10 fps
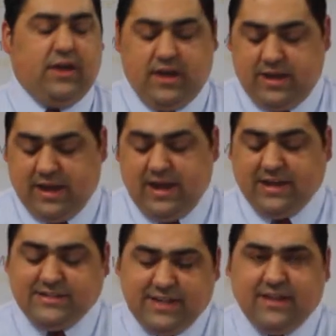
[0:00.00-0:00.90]
And
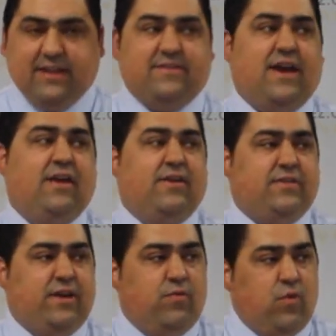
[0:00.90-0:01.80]
I see that as
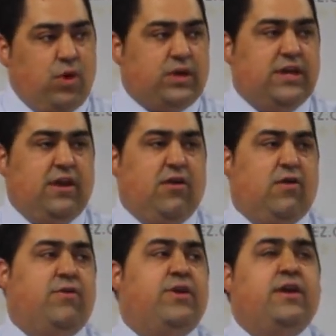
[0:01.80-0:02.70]
I work
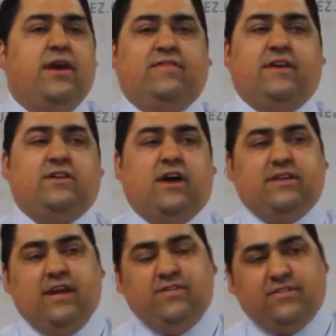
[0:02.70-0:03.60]
here, as I talk
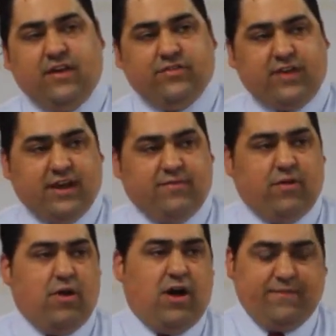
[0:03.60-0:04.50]
to agents outside of
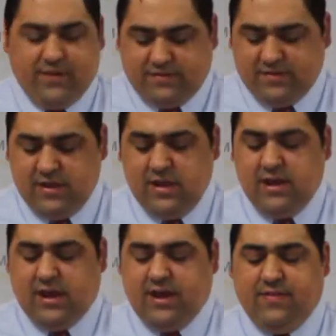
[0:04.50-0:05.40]
our office,
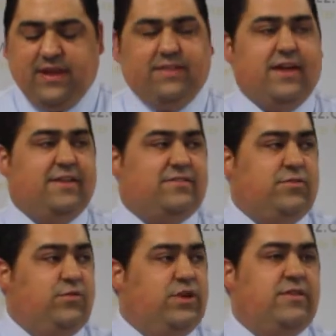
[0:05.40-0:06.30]
that is
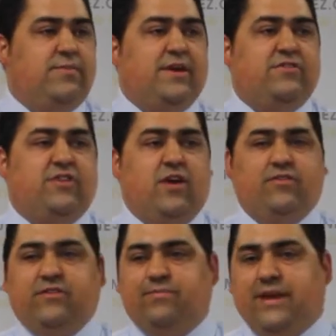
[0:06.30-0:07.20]
really the biggest
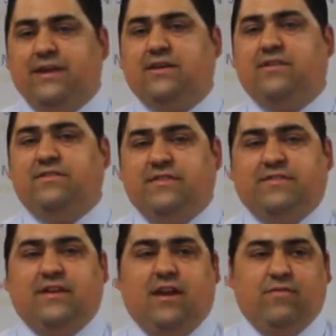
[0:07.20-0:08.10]
challenge, is being
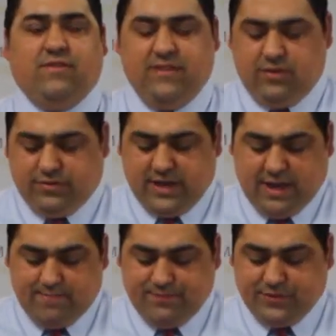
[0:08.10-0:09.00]
consistent every single day.